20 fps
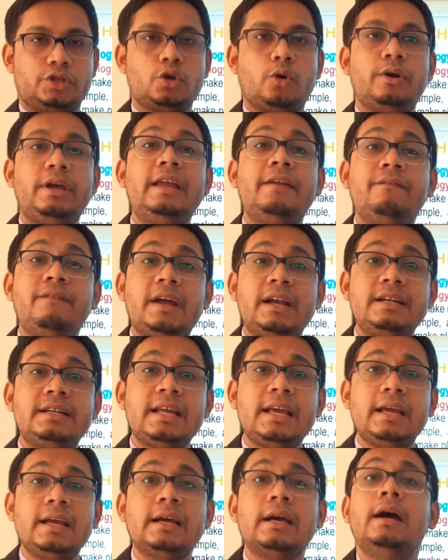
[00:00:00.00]
So
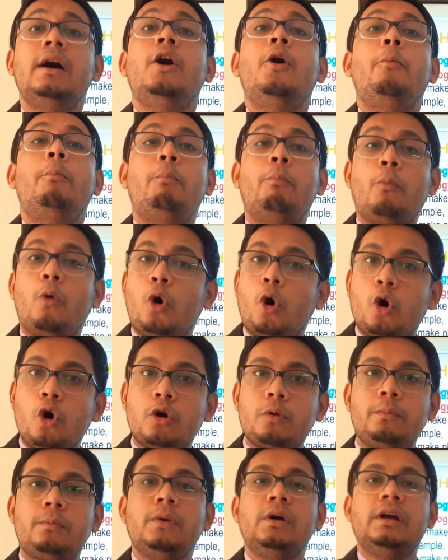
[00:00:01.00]
inventing
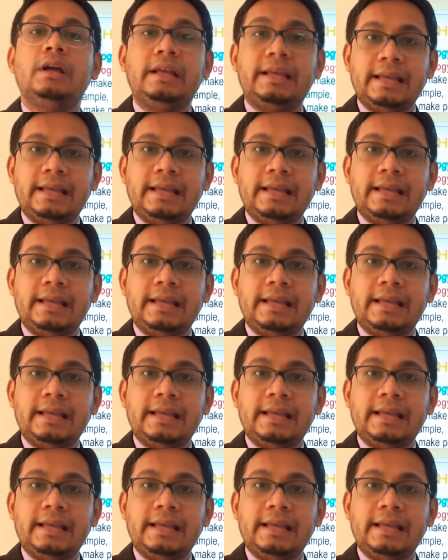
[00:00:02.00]
more